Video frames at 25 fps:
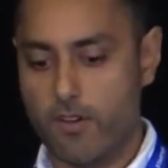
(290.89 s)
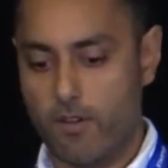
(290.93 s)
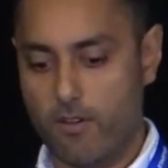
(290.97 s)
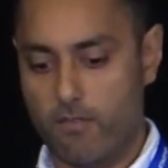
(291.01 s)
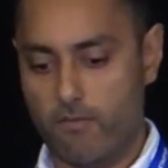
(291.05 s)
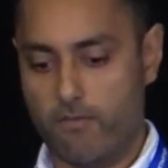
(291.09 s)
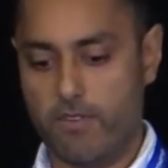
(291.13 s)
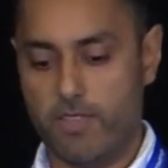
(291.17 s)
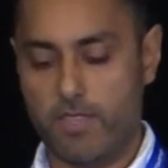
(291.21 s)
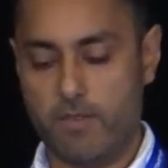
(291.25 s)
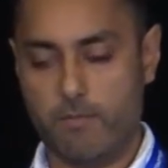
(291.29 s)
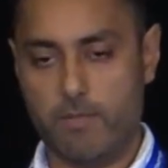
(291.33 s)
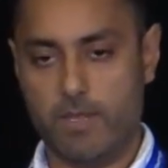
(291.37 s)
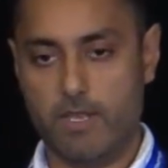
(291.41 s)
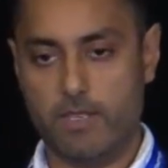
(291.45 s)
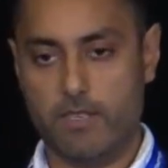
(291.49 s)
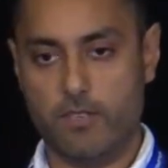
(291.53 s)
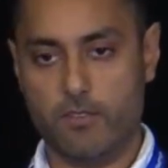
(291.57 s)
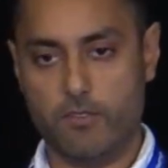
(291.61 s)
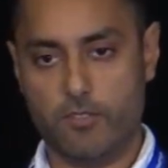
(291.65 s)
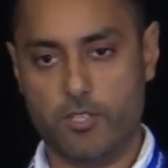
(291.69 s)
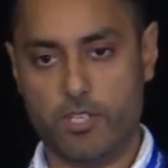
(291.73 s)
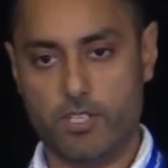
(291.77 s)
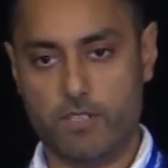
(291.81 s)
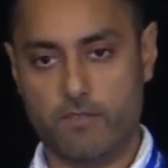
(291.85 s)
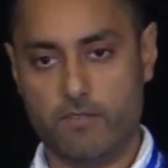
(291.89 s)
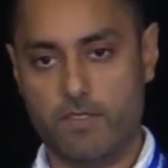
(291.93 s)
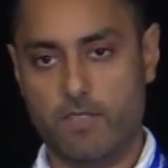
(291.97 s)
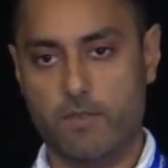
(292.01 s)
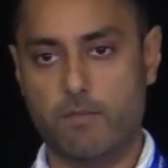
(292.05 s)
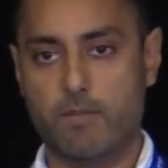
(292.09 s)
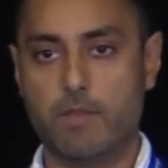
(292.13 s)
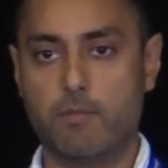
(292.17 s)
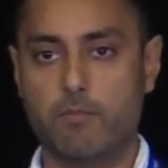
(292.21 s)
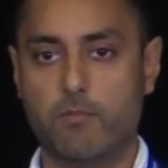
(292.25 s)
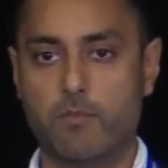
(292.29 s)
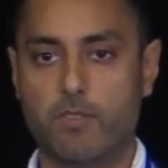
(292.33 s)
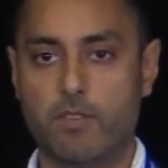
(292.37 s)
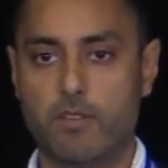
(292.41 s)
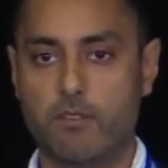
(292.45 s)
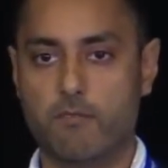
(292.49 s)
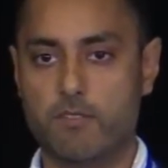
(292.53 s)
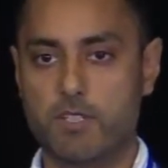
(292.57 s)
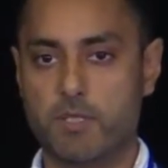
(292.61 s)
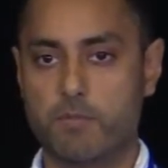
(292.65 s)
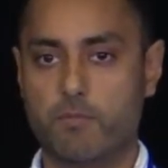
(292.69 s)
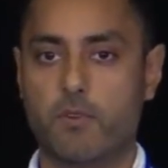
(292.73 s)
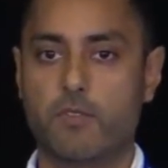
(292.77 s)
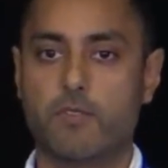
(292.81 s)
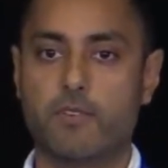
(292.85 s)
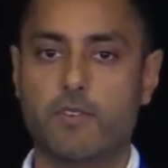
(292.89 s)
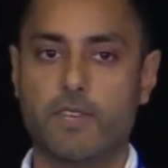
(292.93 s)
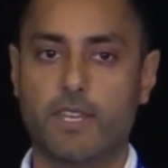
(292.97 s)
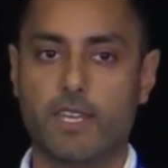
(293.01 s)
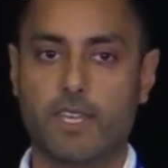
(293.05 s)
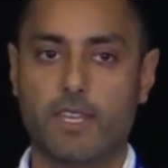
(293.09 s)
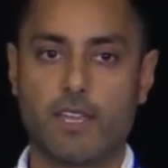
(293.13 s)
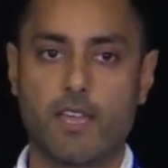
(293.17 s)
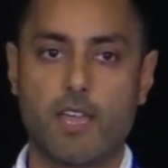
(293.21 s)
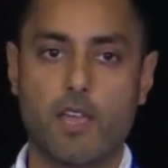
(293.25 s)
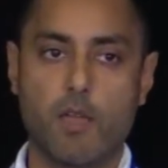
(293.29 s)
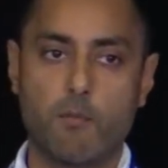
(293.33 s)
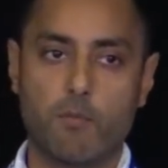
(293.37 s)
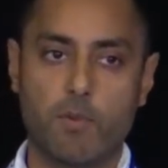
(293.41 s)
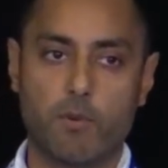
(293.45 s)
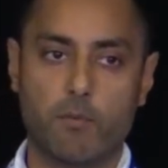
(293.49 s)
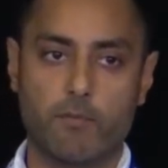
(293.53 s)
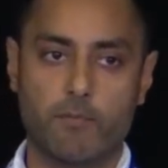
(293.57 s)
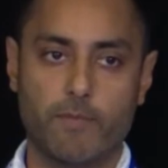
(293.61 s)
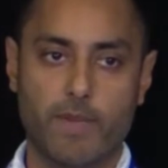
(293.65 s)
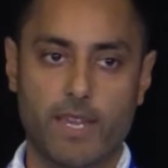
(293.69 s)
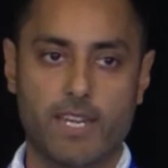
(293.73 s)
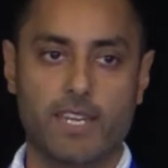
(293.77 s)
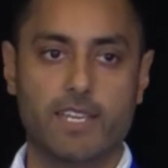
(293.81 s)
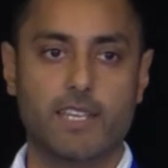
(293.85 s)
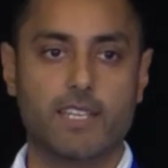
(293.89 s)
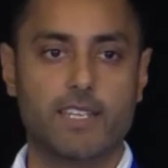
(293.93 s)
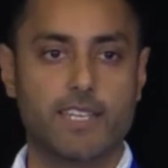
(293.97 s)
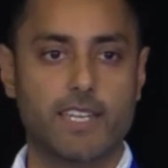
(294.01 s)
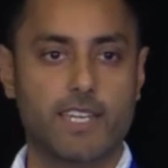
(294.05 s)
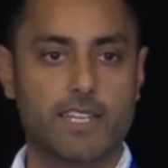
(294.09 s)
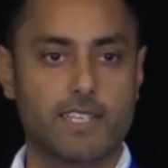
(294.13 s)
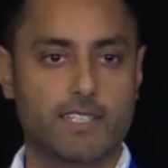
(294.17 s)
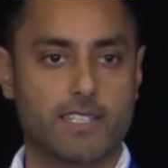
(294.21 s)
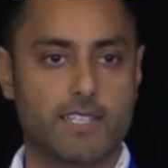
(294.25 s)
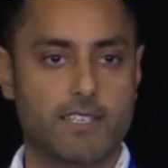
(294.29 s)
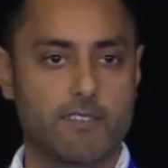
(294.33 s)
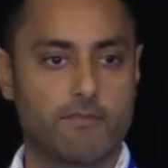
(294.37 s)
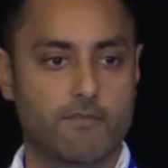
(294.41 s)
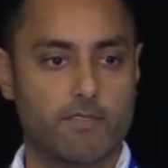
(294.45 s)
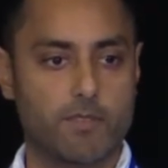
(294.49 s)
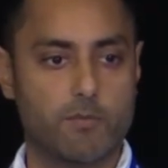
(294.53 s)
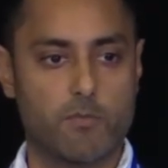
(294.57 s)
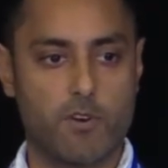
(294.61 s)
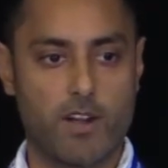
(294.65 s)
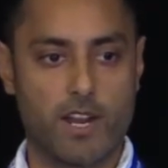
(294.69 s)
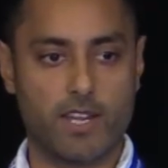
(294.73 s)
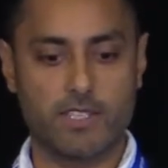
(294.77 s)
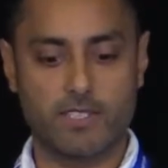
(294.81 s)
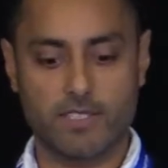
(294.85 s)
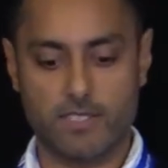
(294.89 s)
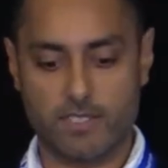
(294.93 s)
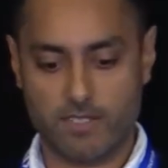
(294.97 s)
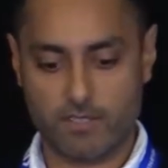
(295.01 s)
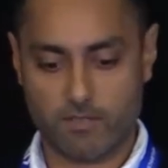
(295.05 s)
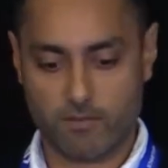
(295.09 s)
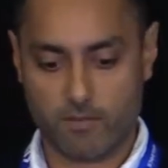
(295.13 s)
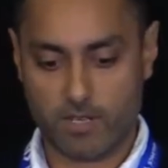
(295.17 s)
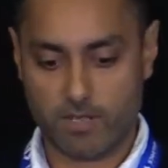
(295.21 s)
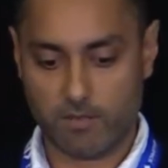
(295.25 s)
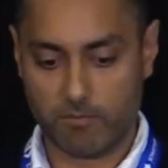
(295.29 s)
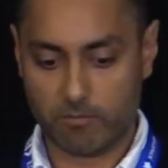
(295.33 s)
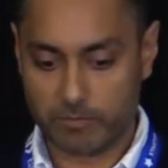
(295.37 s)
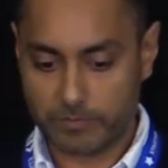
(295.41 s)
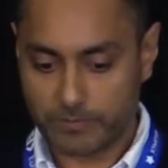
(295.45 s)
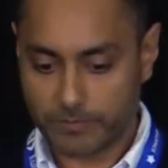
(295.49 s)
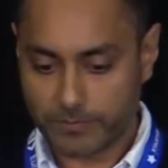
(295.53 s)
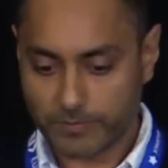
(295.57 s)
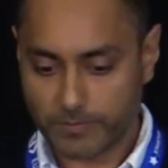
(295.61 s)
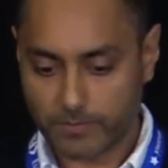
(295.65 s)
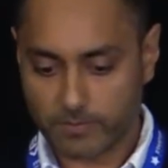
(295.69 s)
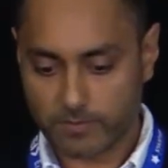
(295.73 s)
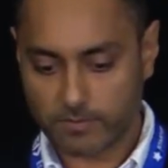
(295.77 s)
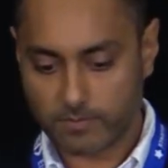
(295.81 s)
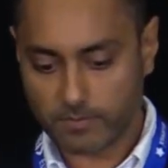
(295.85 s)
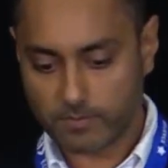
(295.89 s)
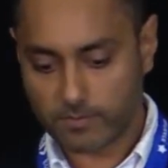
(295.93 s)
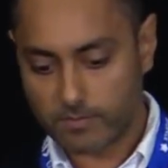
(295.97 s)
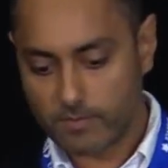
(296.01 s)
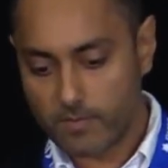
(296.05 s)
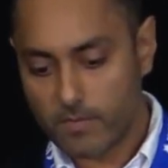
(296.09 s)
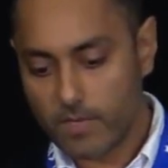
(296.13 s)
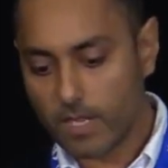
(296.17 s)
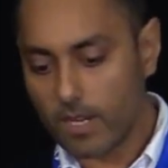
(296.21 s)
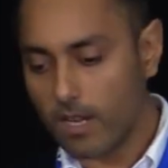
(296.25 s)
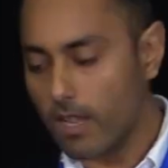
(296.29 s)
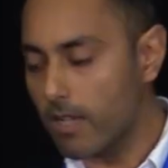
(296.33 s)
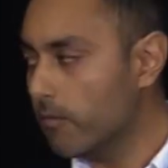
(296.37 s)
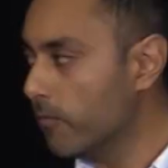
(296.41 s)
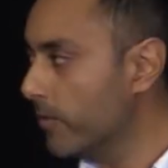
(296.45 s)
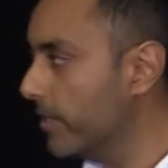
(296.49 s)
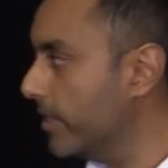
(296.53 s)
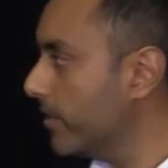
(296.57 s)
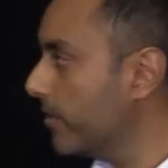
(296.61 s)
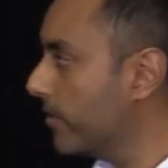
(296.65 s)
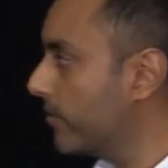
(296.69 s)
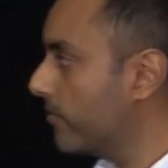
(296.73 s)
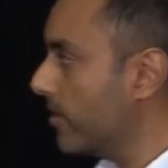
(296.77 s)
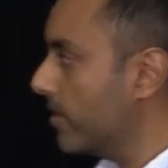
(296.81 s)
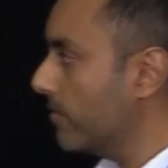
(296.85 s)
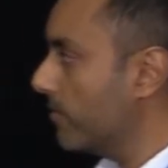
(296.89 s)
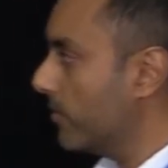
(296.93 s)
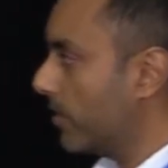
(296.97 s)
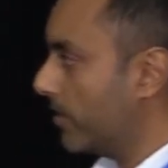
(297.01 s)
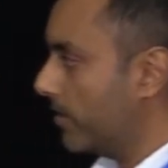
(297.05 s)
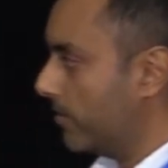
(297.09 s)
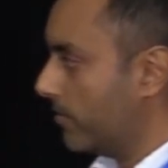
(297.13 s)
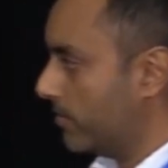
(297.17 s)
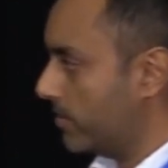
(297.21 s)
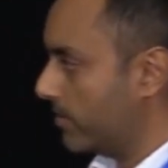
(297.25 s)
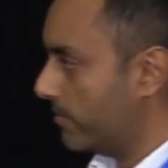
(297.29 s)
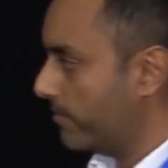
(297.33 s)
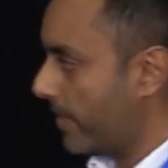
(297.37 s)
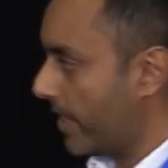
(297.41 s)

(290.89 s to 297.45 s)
not just for the people that are responding, but we've made it addictive for brands as well. We do 3 models: